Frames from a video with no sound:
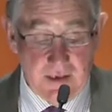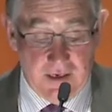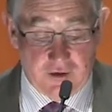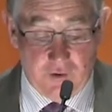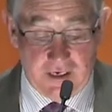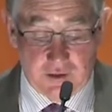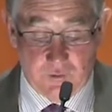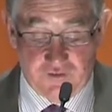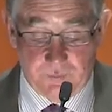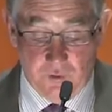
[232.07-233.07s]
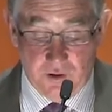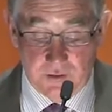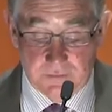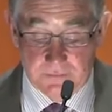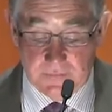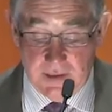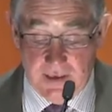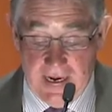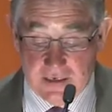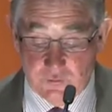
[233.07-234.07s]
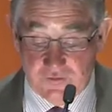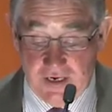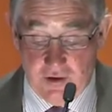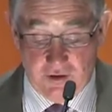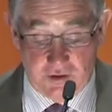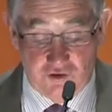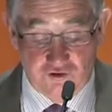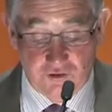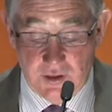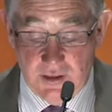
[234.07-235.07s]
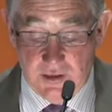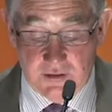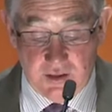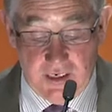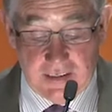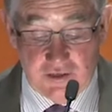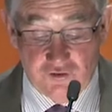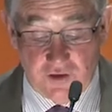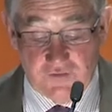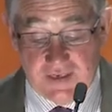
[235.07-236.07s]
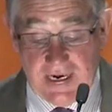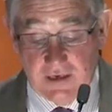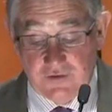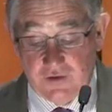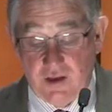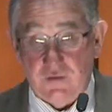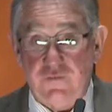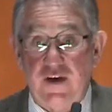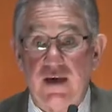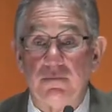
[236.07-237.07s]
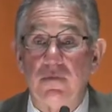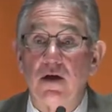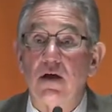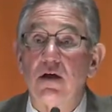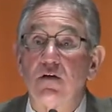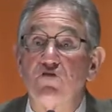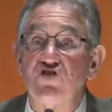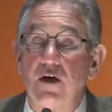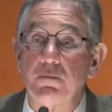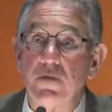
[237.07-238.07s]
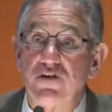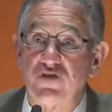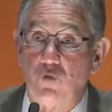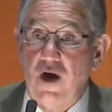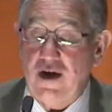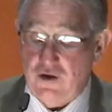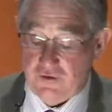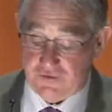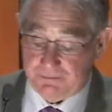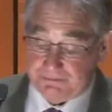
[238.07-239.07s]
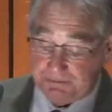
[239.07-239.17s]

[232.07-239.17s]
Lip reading: A credit to his sport and to his heritage, tonight he joins Canada's Hall of Fame, Jim Squires.